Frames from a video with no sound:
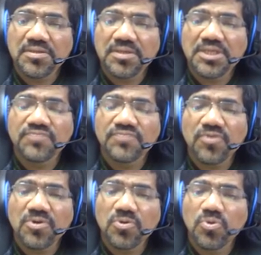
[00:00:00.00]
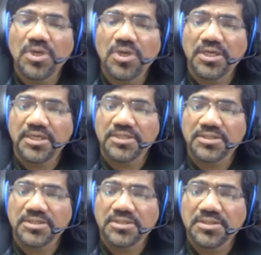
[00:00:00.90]
is for rural areas.
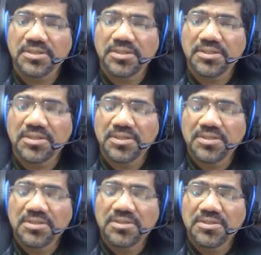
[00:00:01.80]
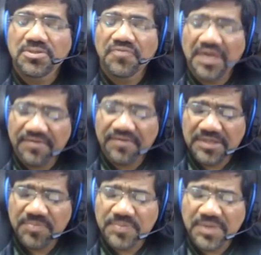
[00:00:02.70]
So wherever the
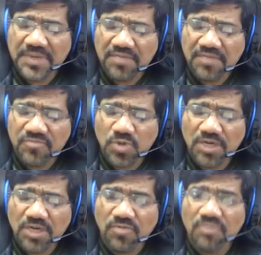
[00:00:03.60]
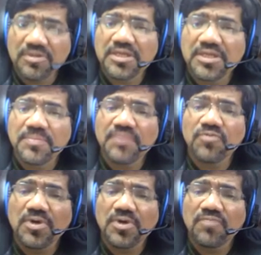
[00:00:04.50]
people are, you are involving them. If you
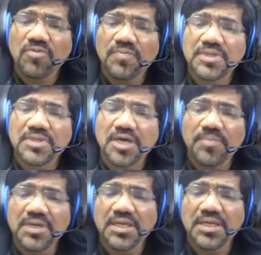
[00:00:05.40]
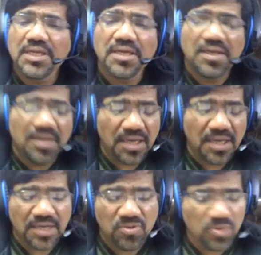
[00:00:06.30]
are involving the urban area
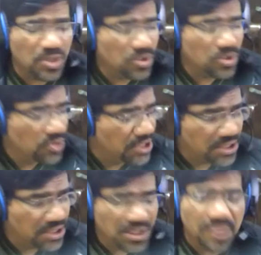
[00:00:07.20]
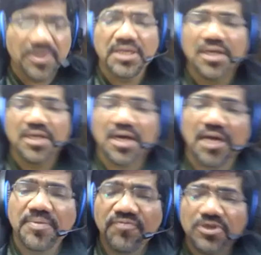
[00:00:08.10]
and doing it in the urban area,
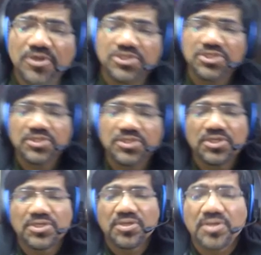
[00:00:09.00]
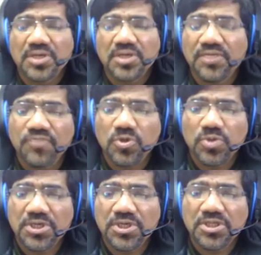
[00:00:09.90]
urban forestry. If you are
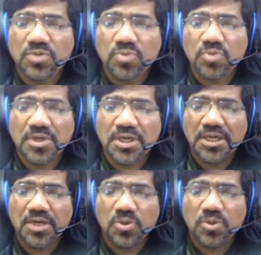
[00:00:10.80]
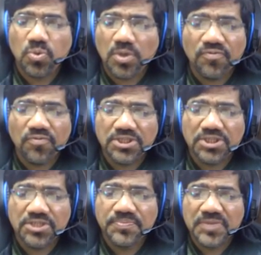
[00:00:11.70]
doing it in the rural area, rural
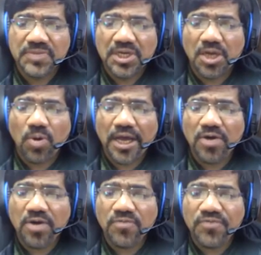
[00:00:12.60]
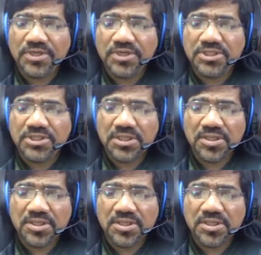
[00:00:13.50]
forestry. Now, agroforestry,